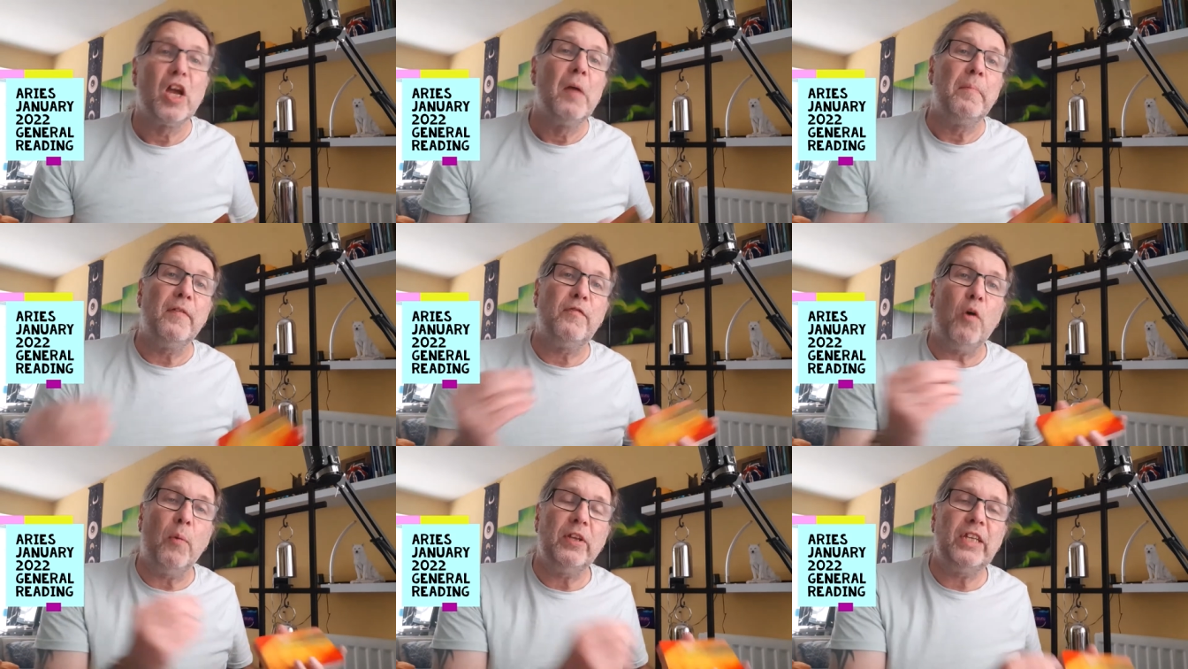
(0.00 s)

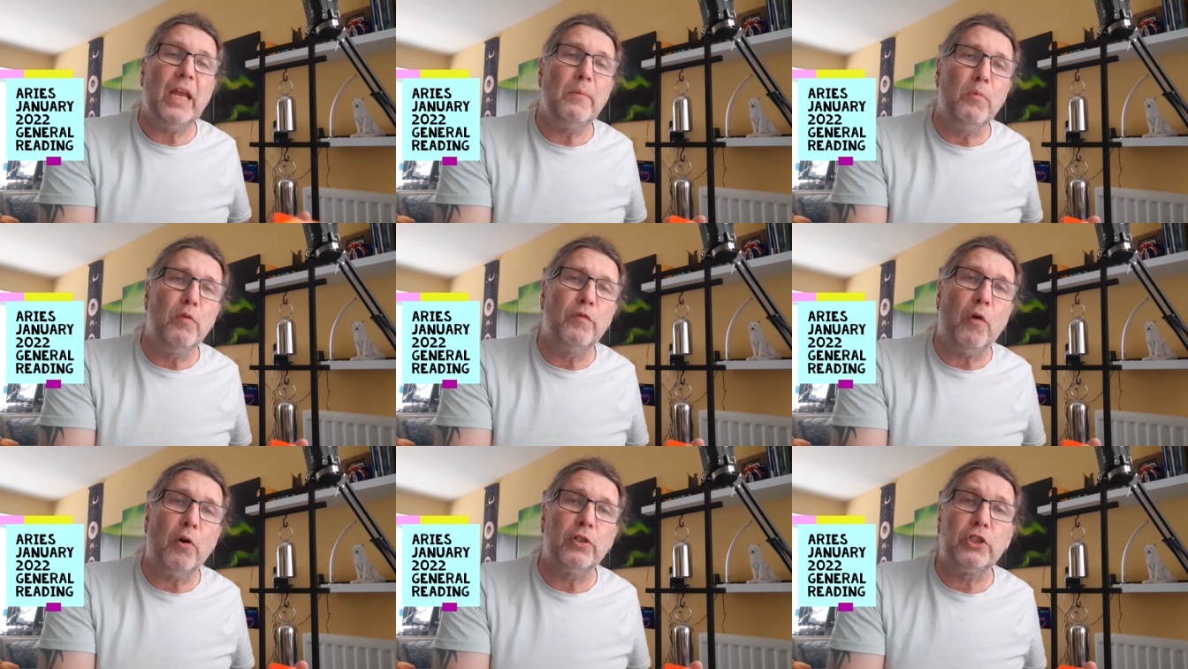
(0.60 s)
before we then
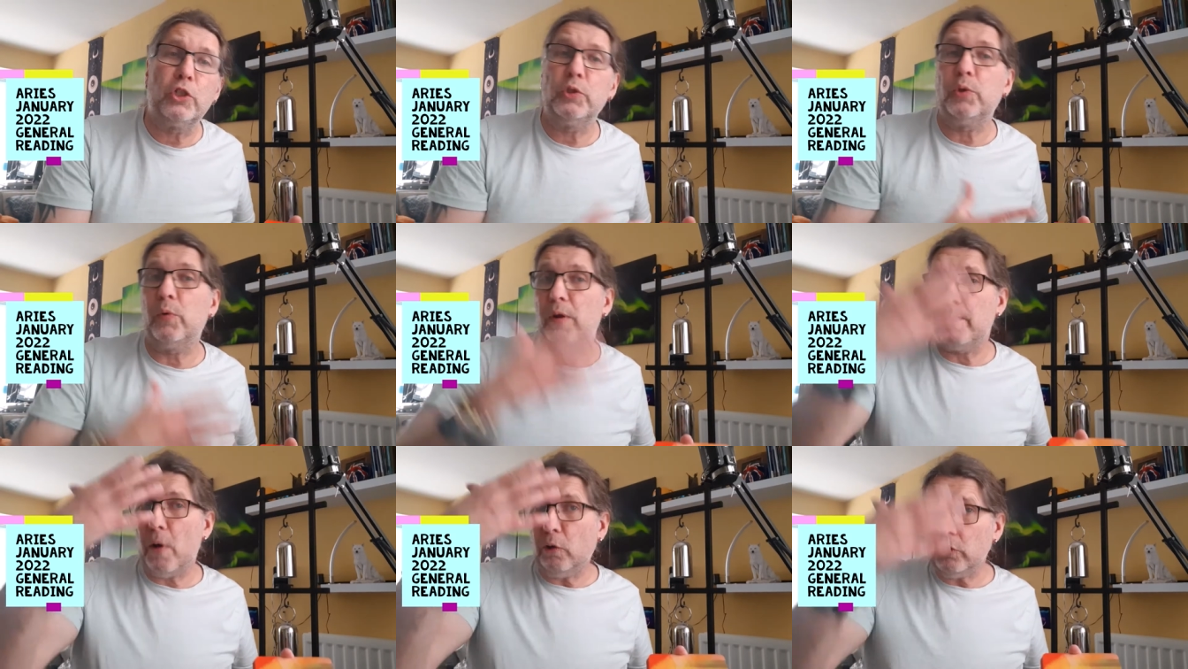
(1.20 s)
move on to your
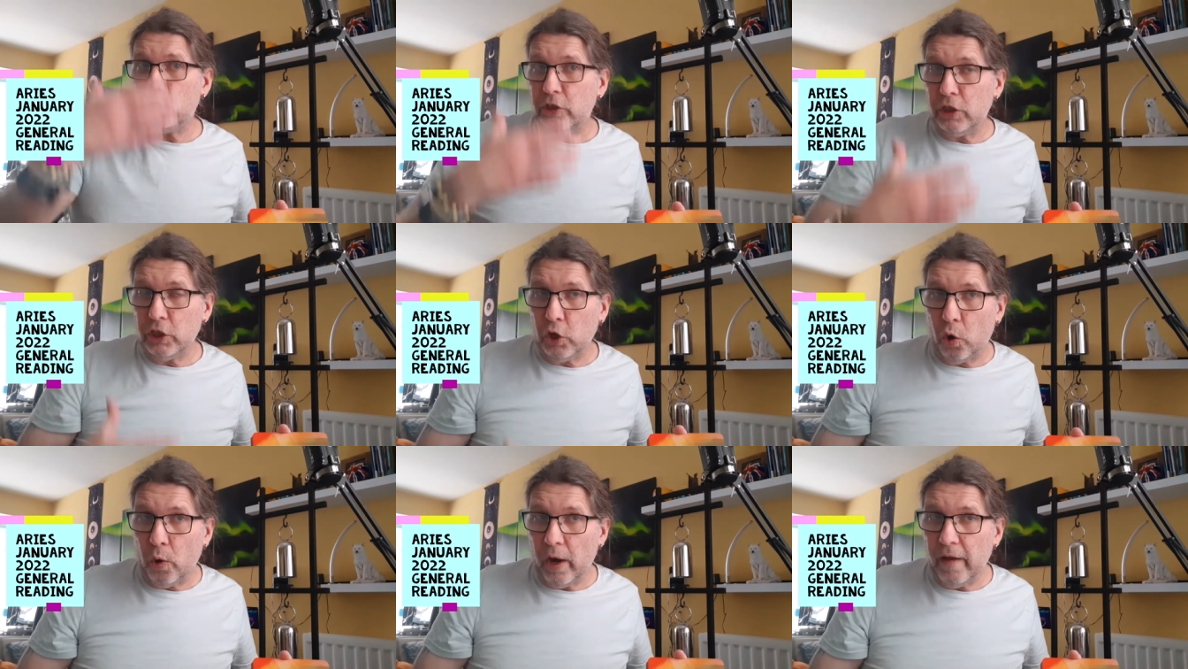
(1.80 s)
emotional
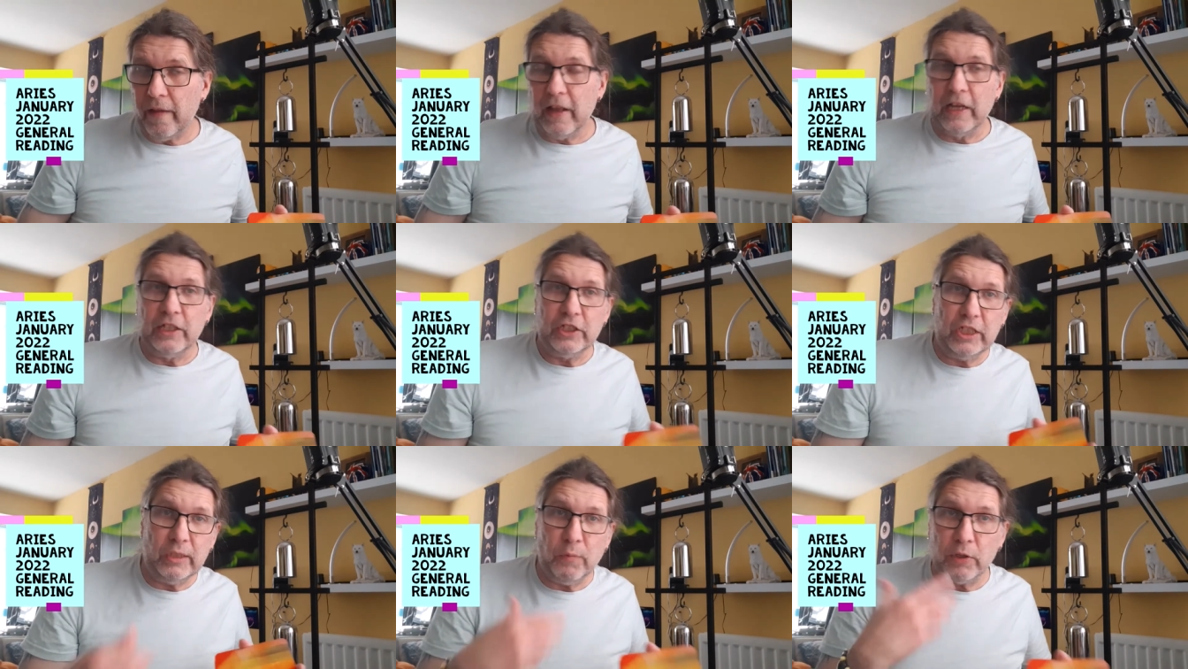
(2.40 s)
core,
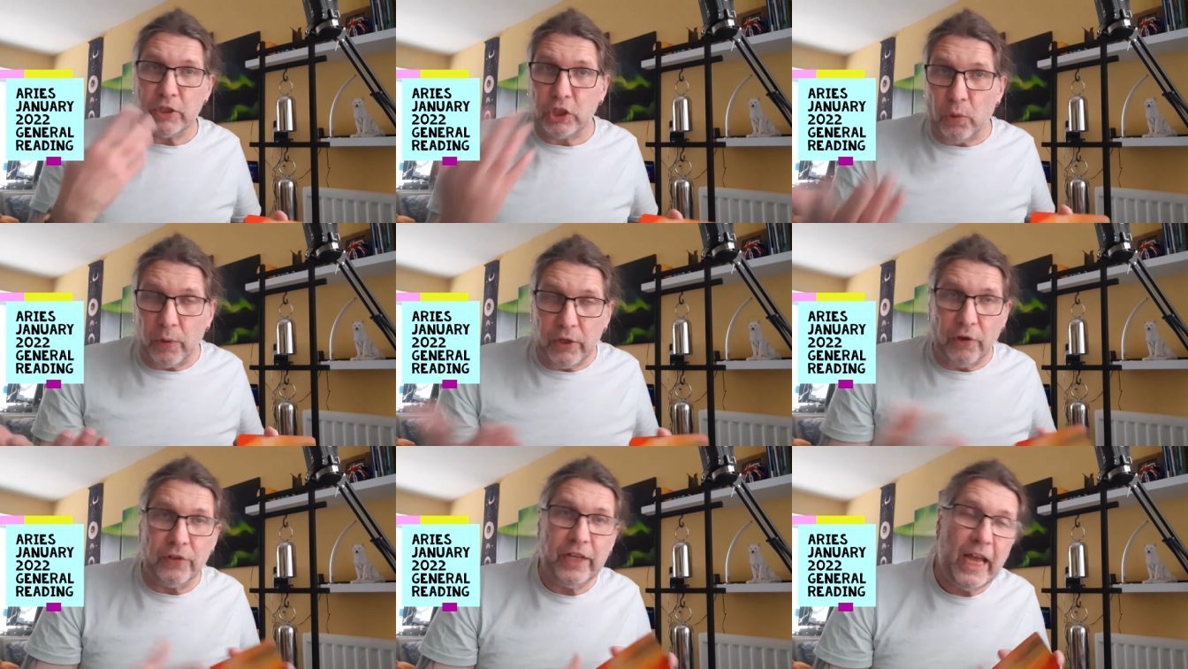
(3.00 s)
see what's
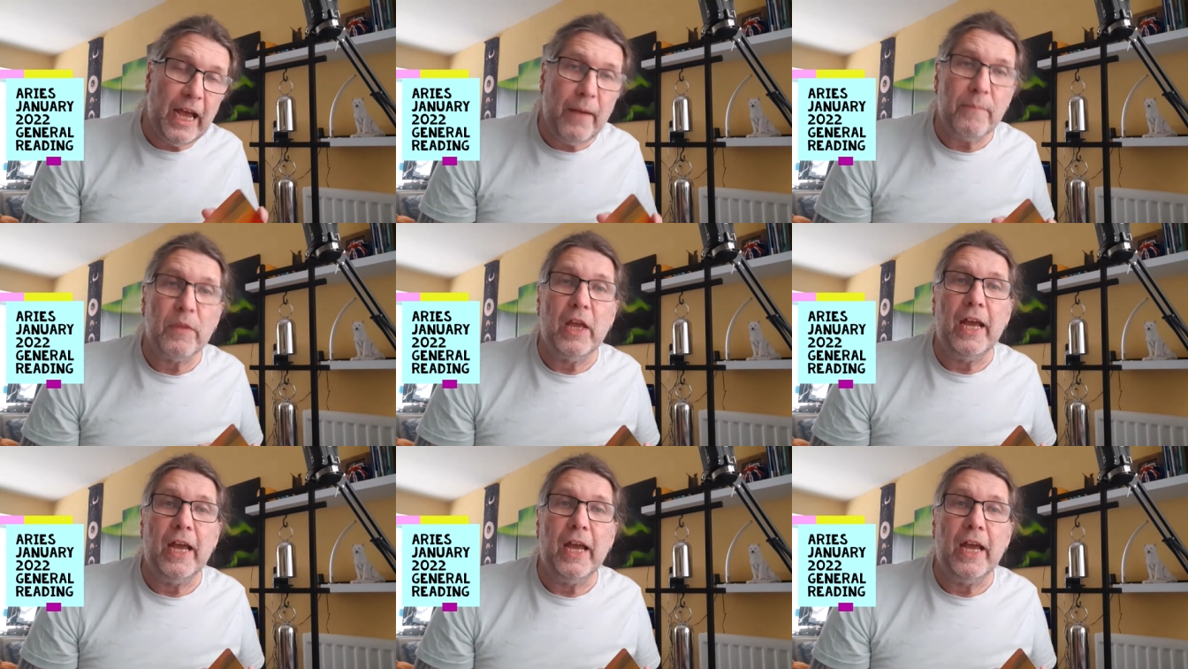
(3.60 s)
going on there,